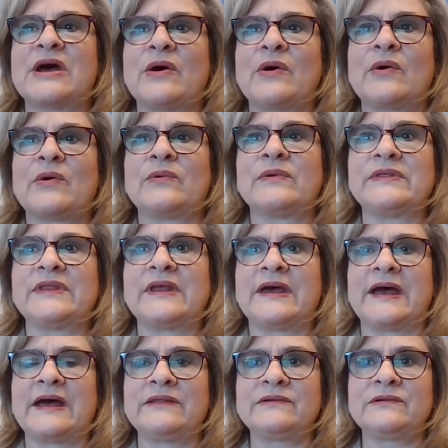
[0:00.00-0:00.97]
so
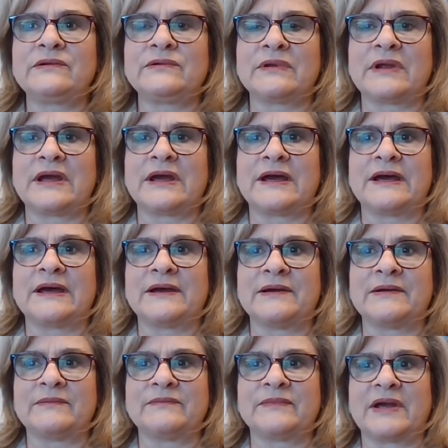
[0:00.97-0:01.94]
the other,
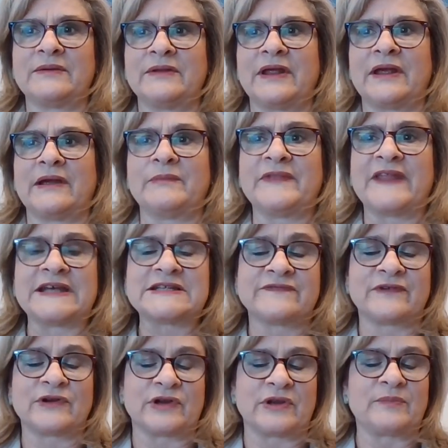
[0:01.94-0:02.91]
I mean, that's
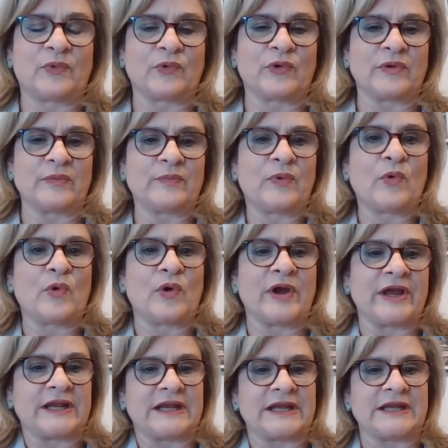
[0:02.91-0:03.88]
a very important
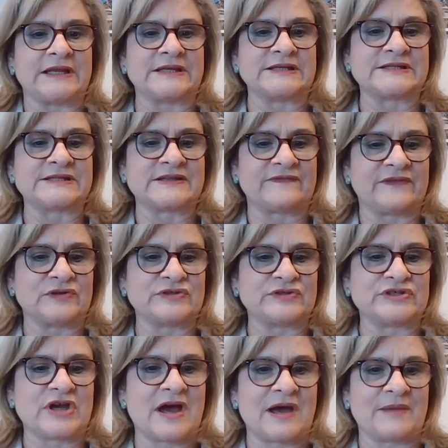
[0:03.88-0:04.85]
point. Is if your
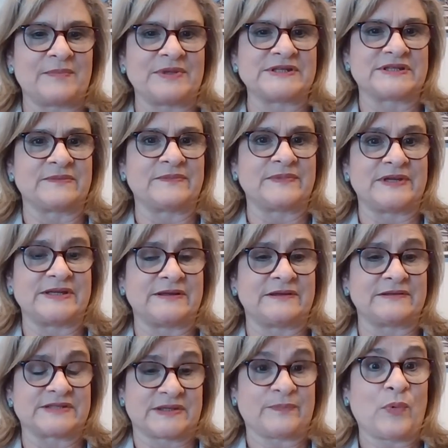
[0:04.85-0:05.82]
job is to
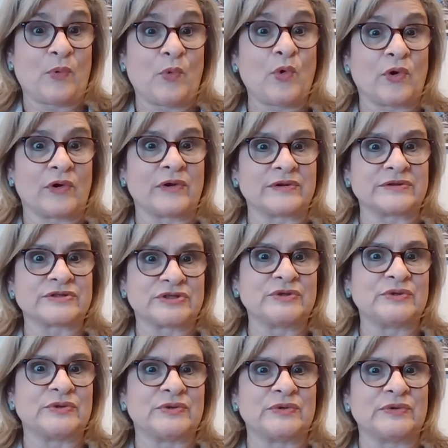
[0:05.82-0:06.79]
be support
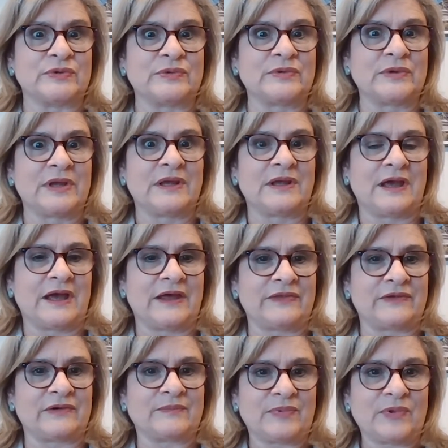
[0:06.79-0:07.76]
to
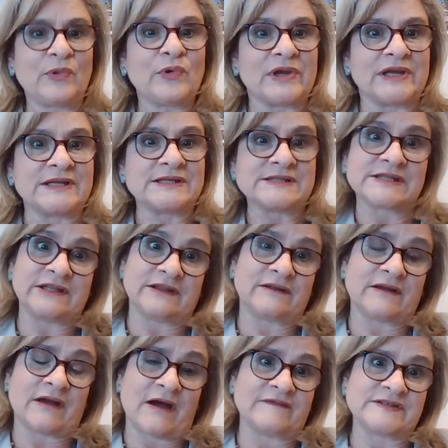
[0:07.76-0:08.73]
other employees,
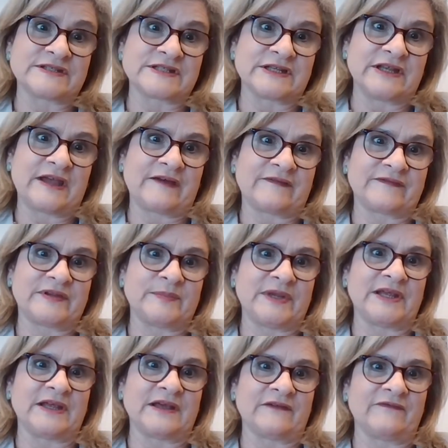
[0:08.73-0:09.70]
and obviously you have to
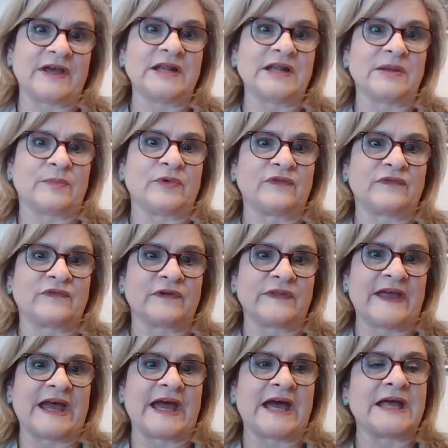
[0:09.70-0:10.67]
be available for
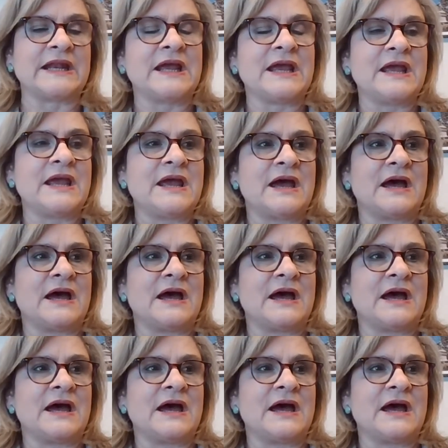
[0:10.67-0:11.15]
that.